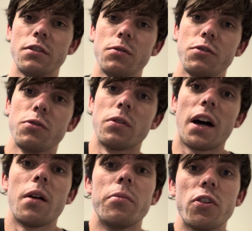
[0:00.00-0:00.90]
due to
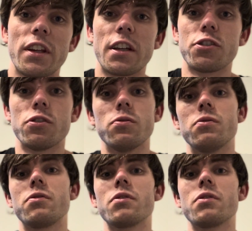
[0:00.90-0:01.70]
liability issues,